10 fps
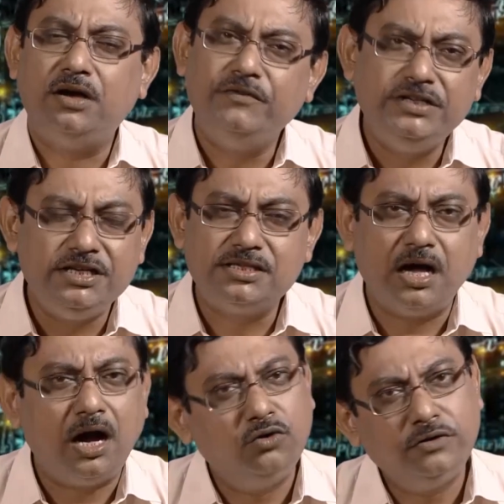which is
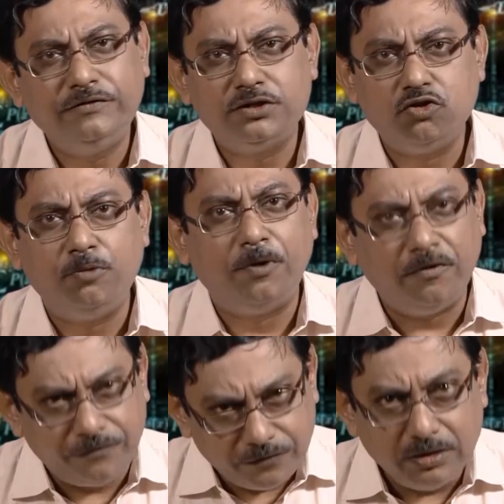out of the scope
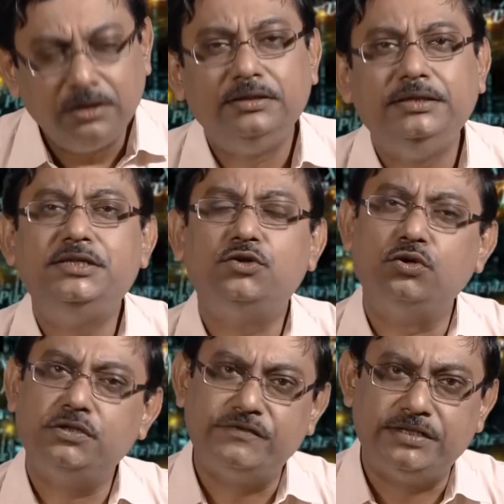of this
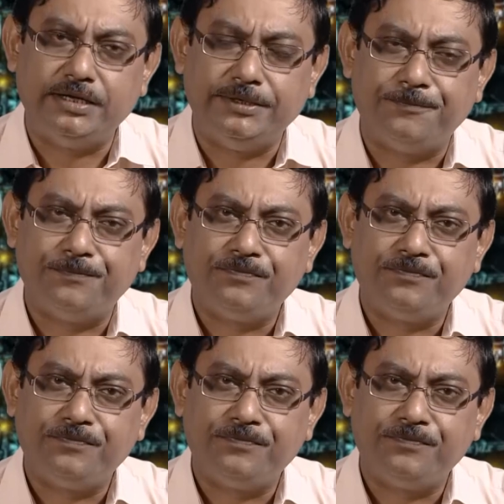course of study.